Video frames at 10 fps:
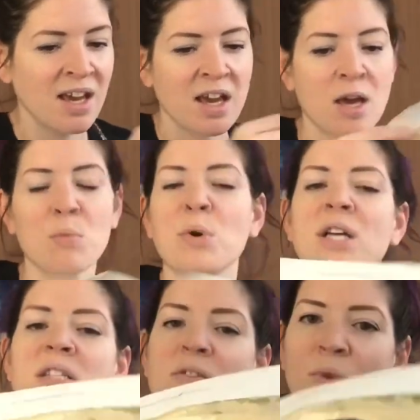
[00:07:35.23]

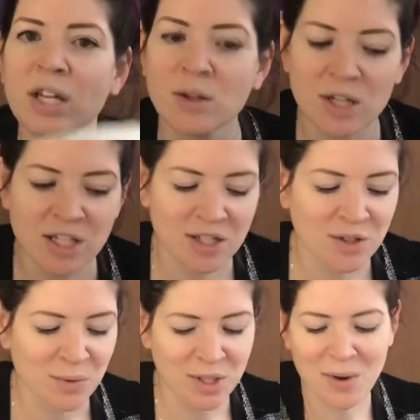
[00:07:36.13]
impressive what you can do
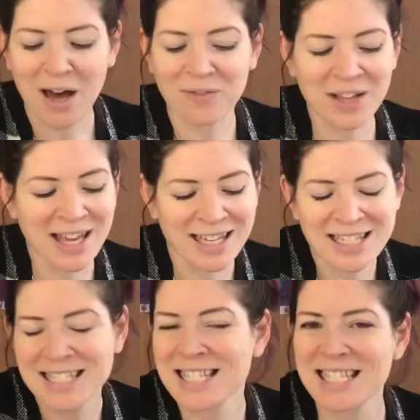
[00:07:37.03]
when you have
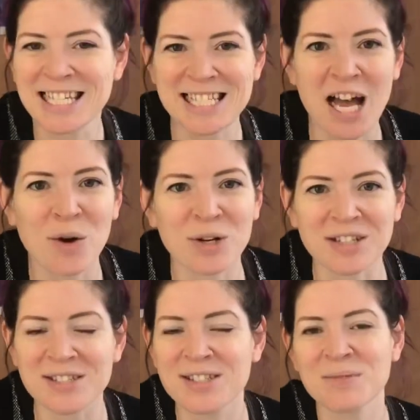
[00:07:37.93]
like 6
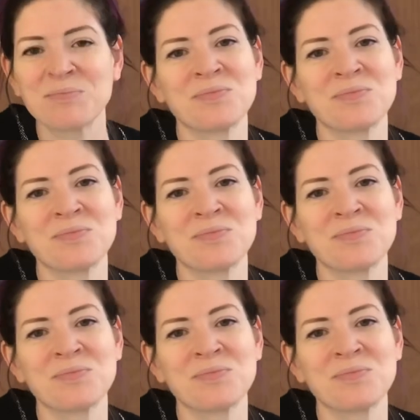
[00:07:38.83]
hours